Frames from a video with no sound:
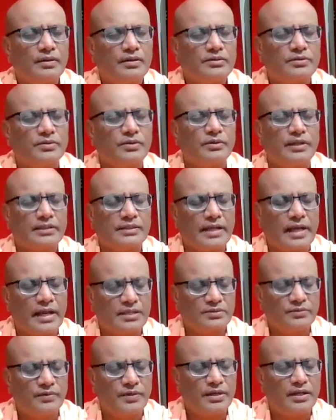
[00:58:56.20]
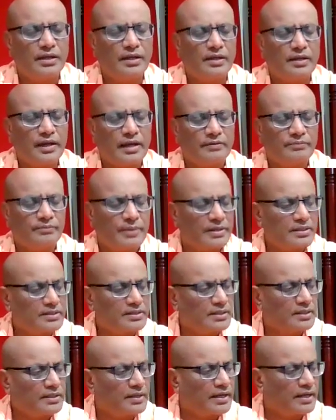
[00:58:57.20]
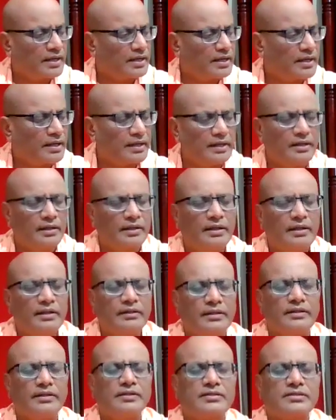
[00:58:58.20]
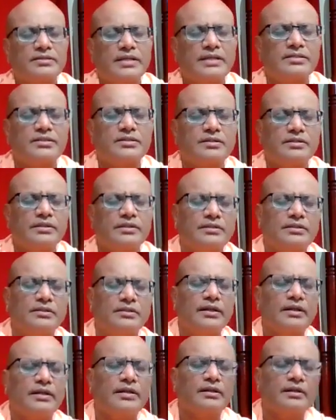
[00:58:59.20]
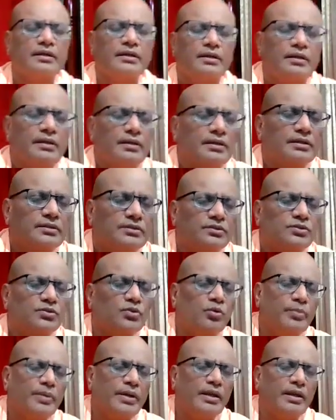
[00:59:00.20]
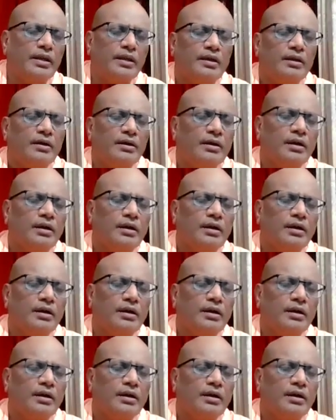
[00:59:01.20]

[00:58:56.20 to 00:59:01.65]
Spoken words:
So that, as we have mentioned again and again, that in Sanskrit there are so many